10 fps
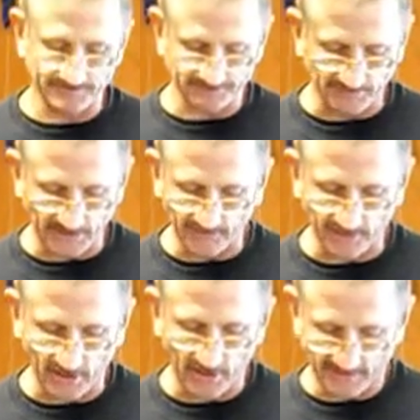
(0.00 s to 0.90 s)
but it would
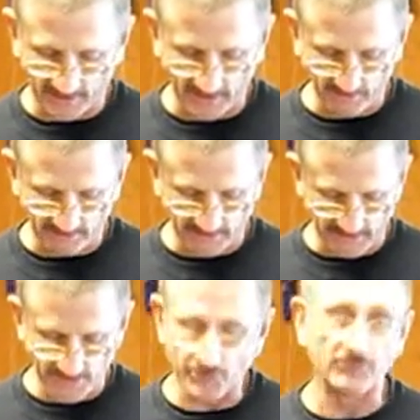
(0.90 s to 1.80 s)
not. They would be
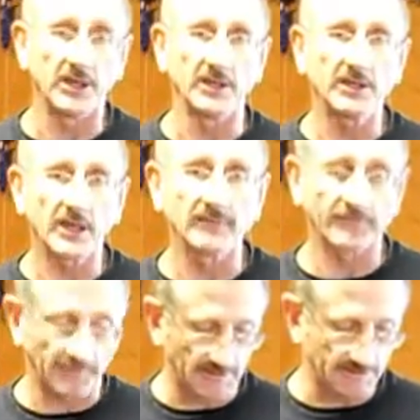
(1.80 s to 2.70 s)
unique.
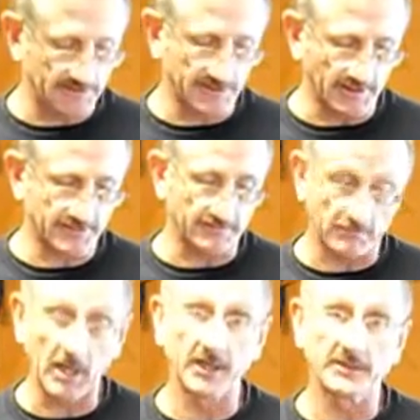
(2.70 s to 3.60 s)
Everything that's custom
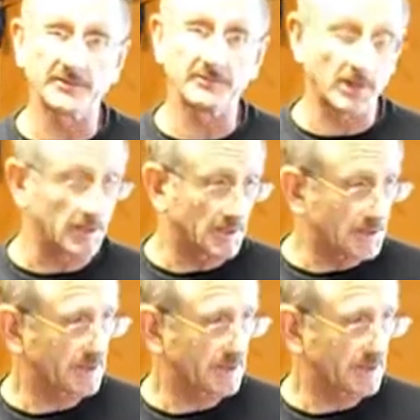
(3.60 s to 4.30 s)
made is unique.